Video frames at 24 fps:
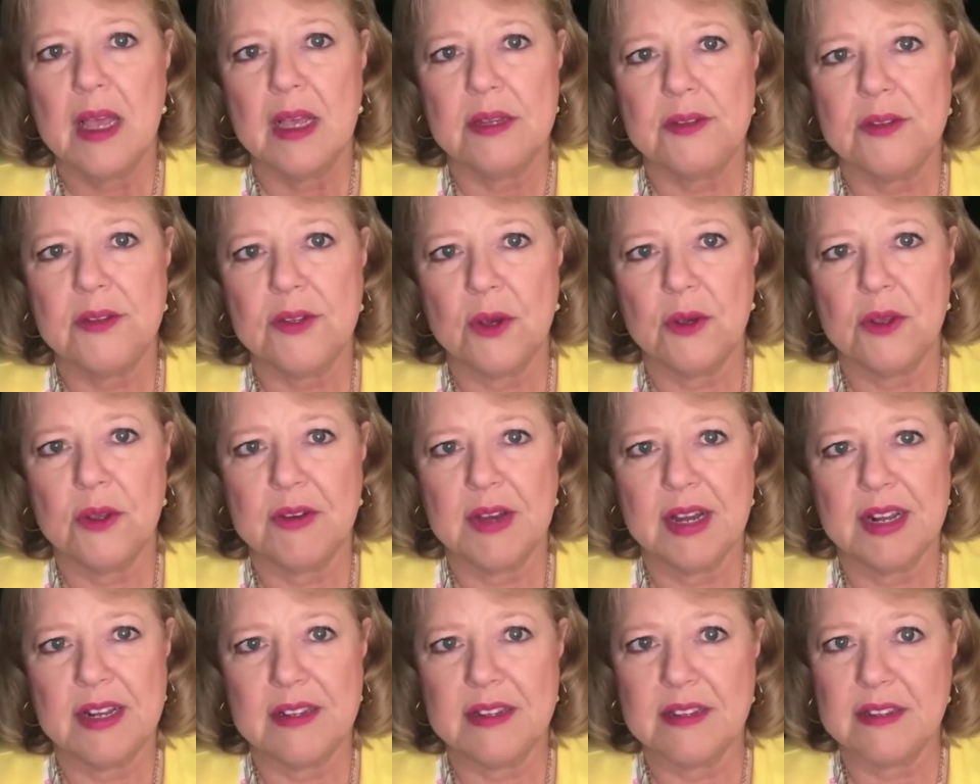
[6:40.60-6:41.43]
So you
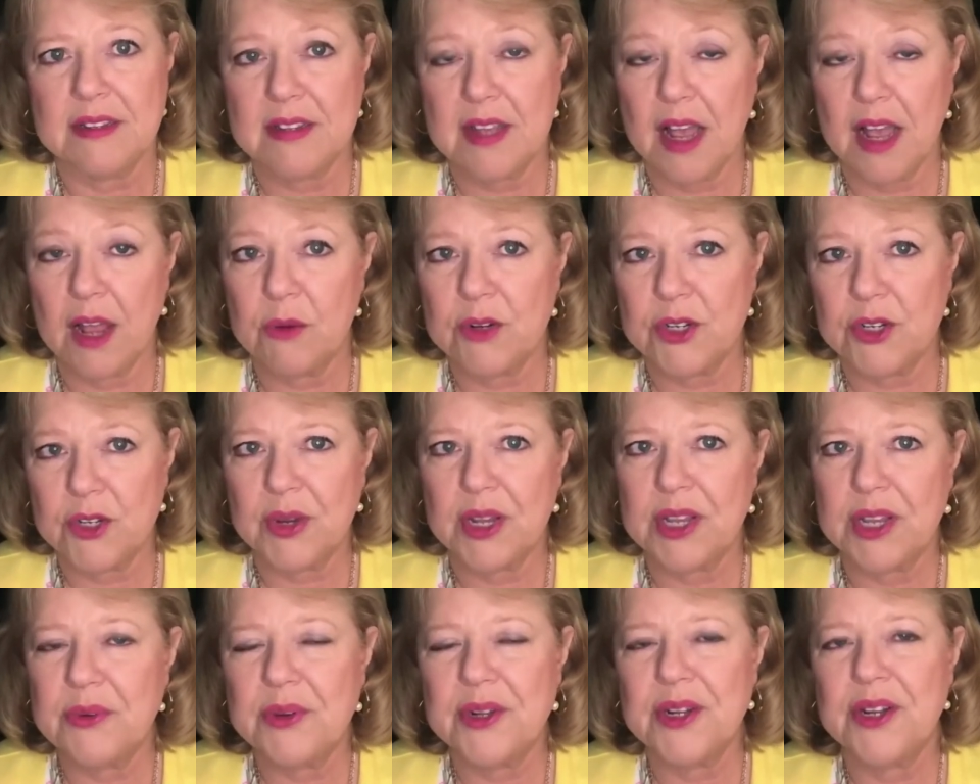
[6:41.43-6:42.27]
got to decide which
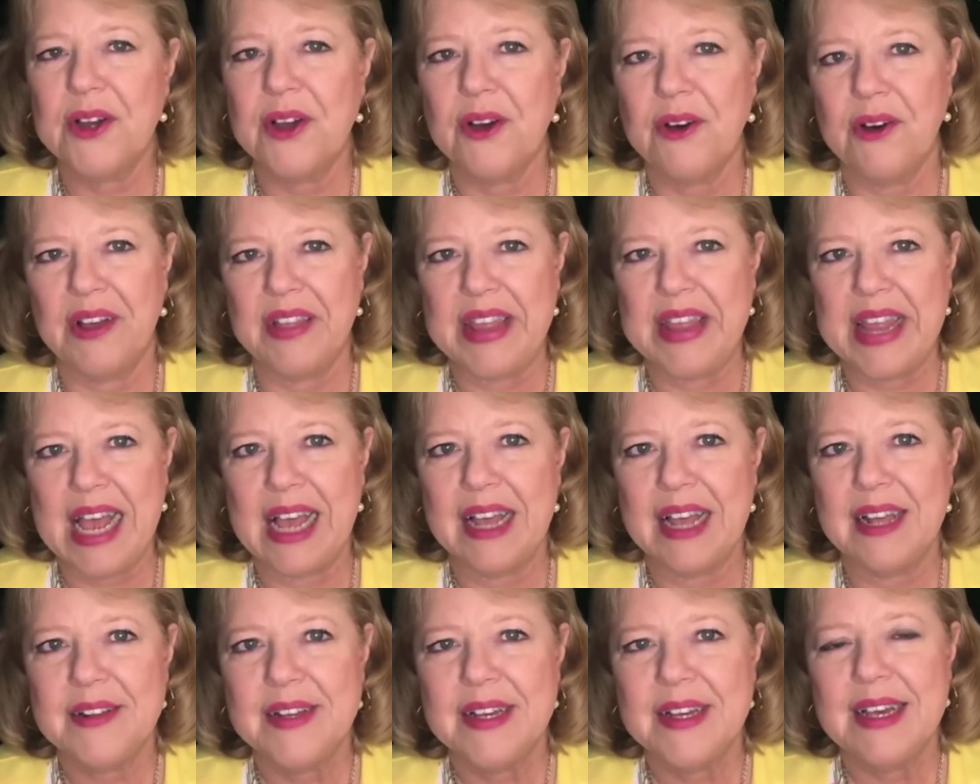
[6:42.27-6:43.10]
way you want to go on
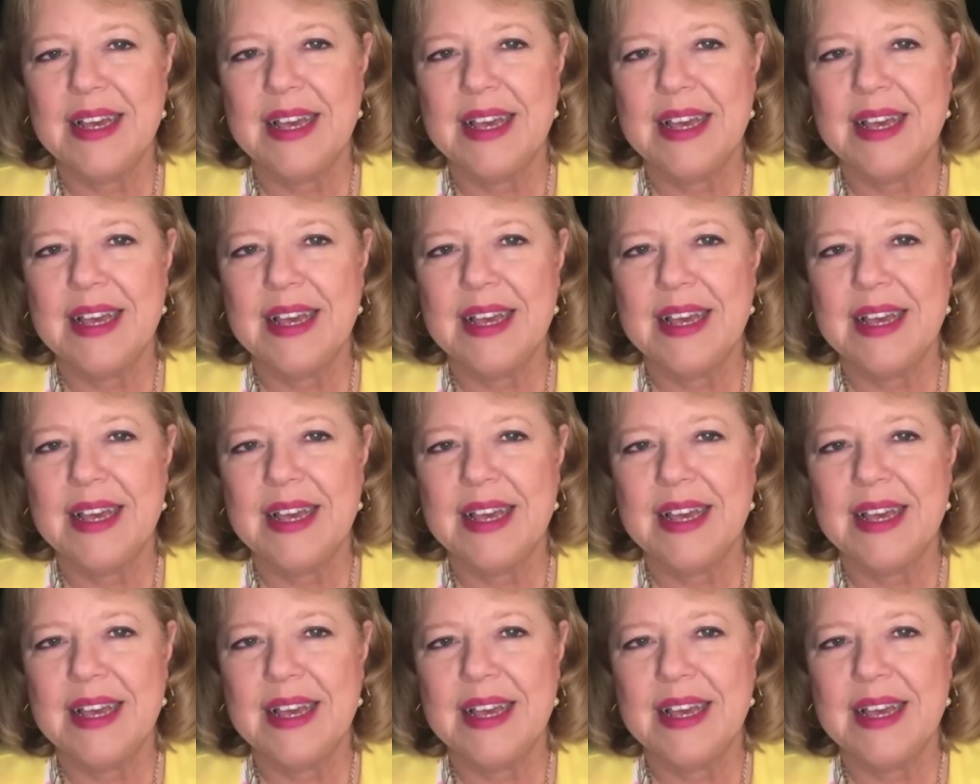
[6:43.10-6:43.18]
that.